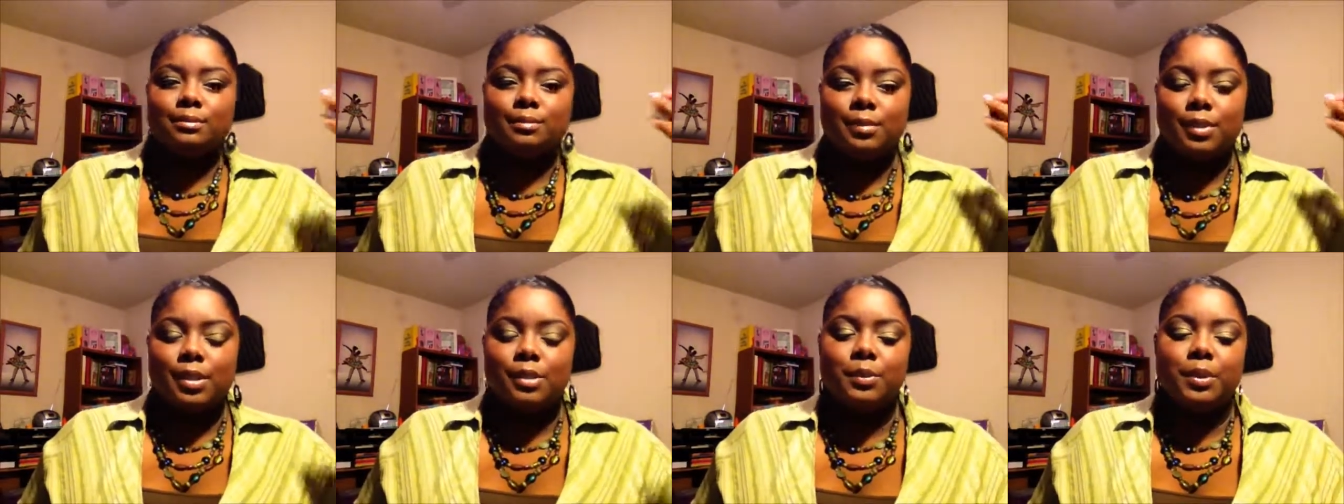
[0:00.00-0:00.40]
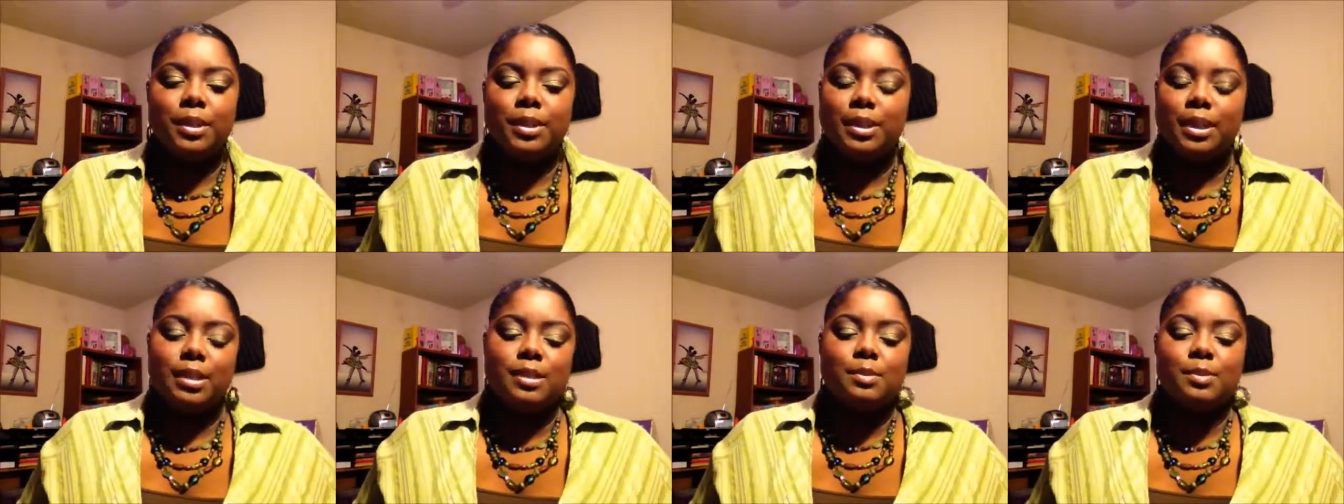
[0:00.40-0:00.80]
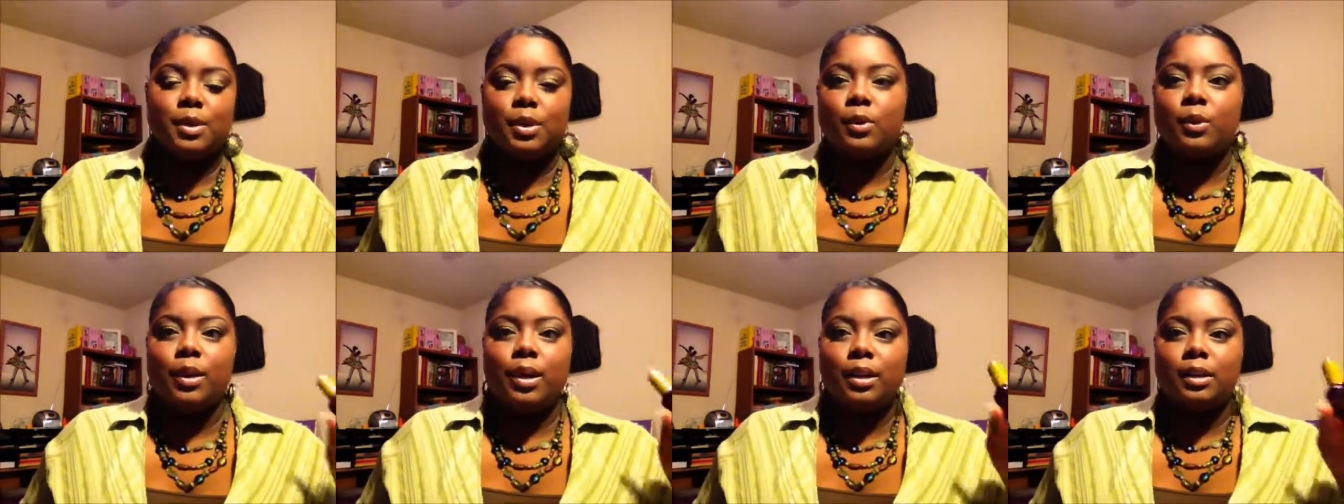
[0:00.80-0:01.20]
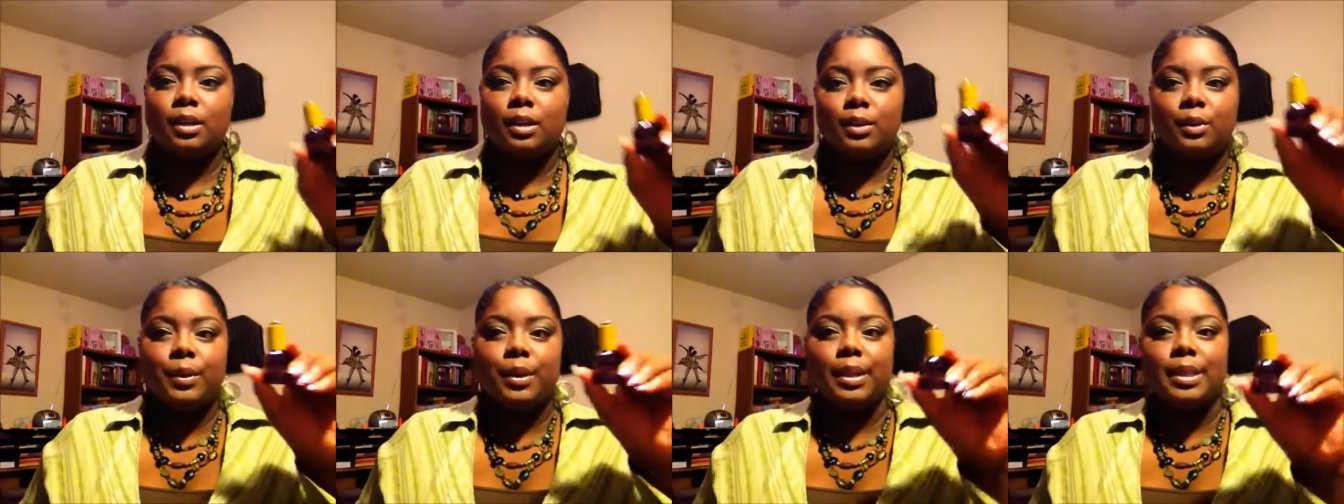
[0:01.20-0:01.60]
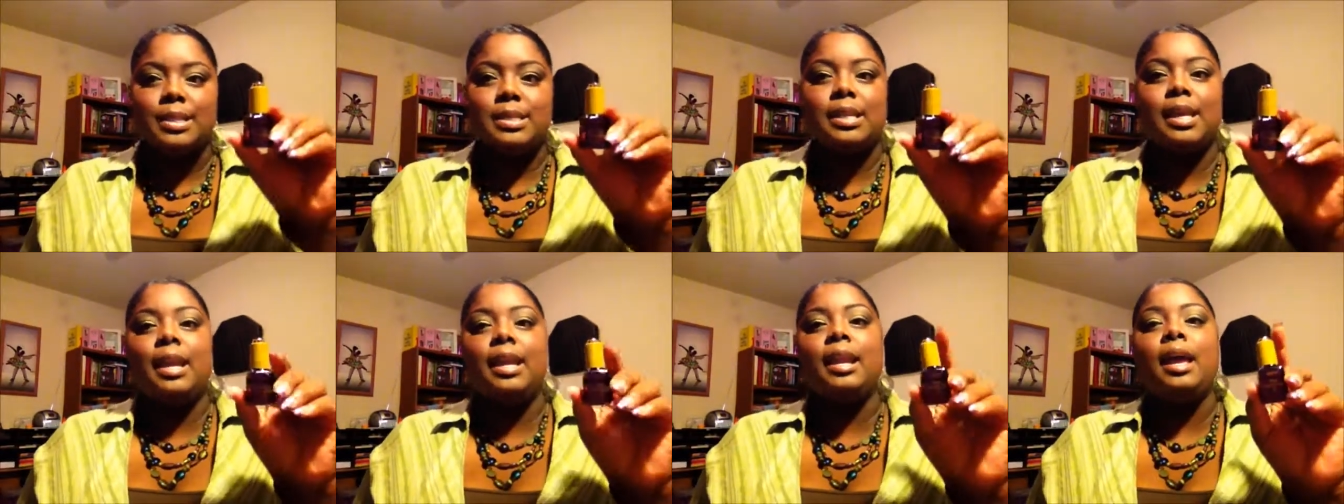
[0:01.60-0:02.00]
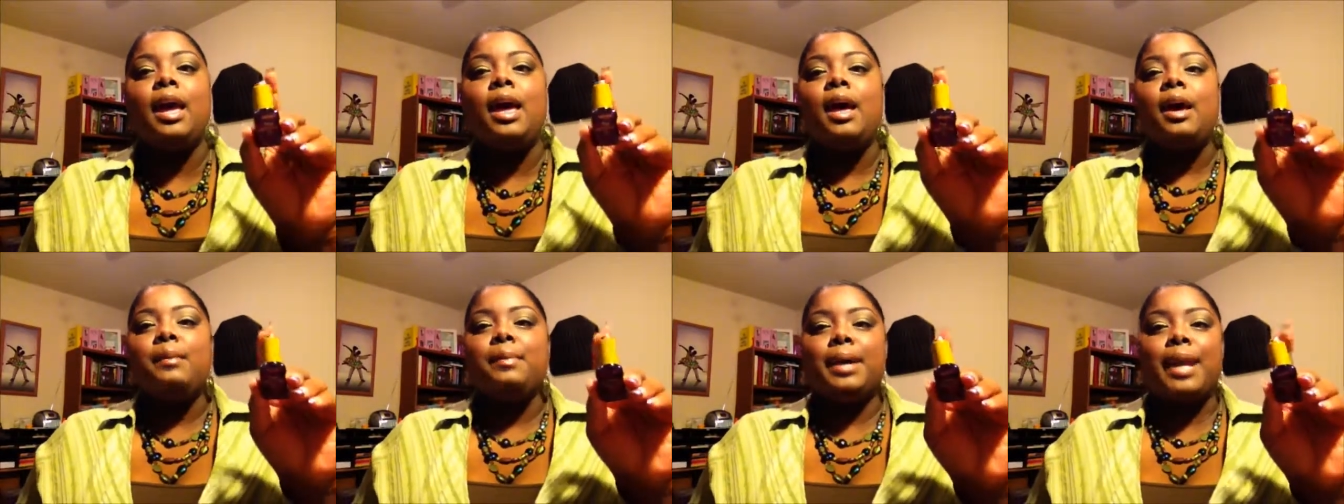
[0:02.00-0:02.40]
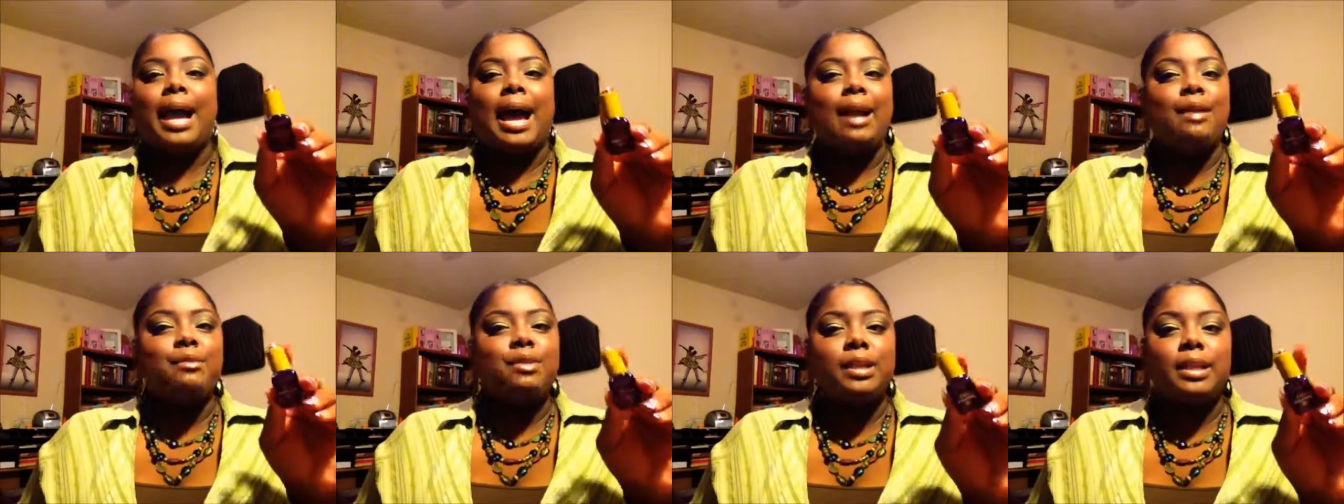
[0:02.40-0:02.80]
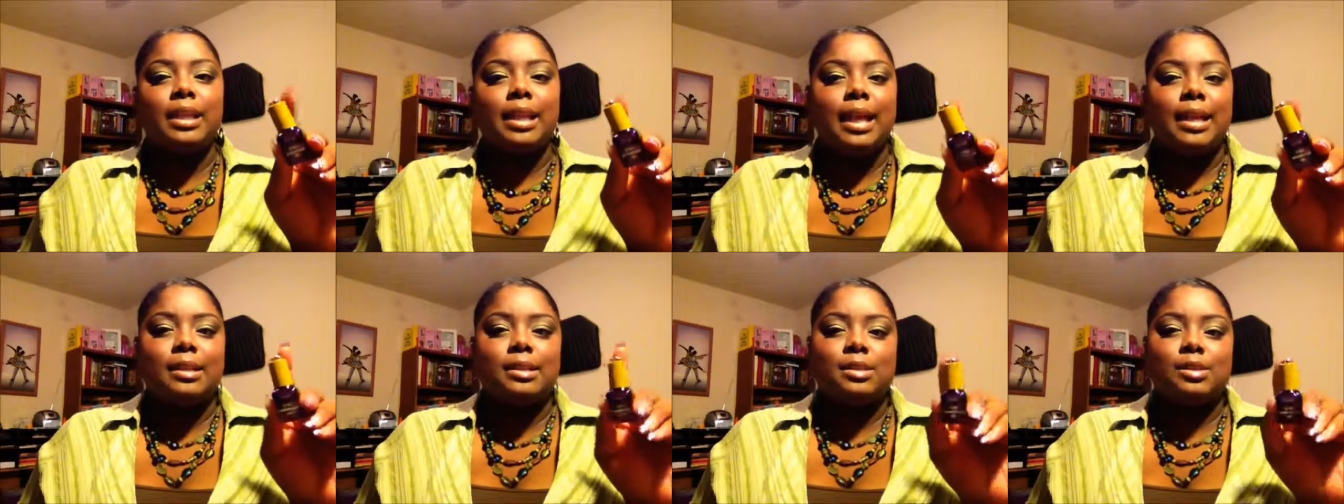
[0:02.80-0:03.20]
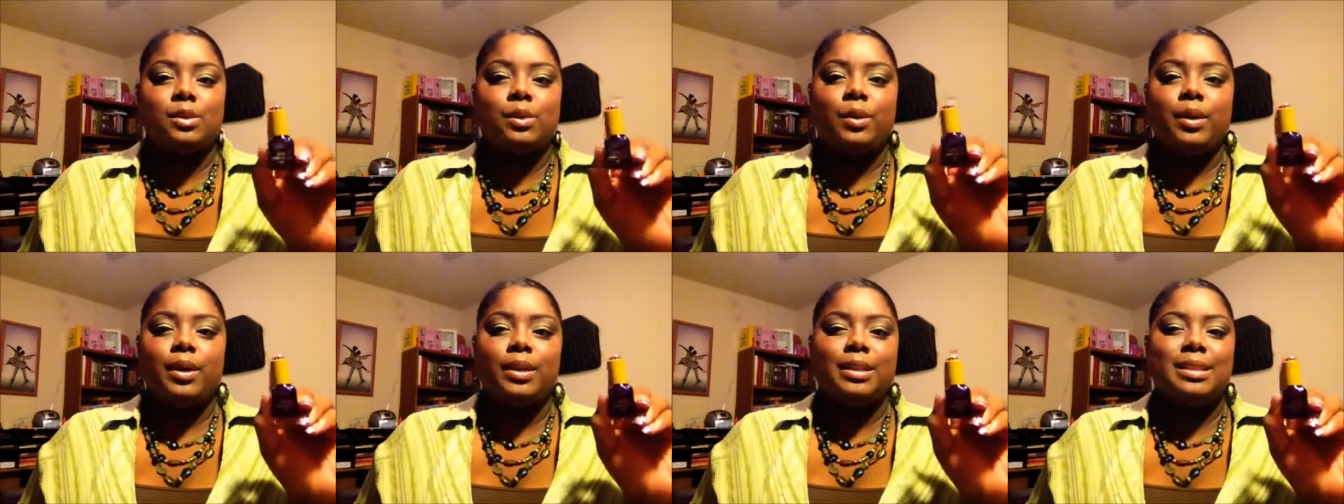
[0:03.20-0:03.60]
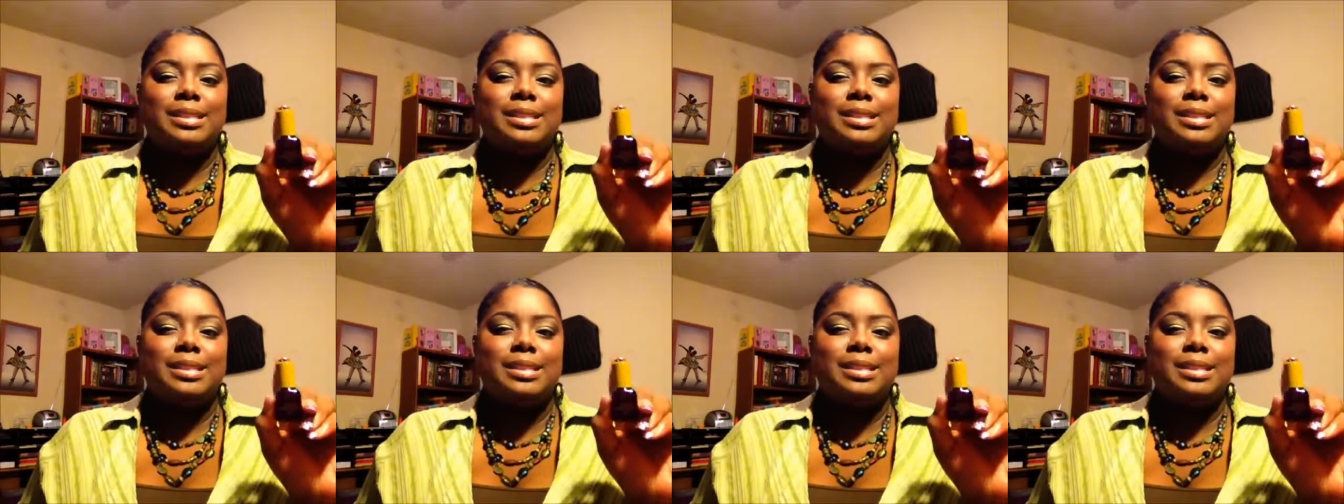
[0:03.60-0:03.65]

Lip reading: you wouldn't think to put oil on oily skin, but I really like this oil.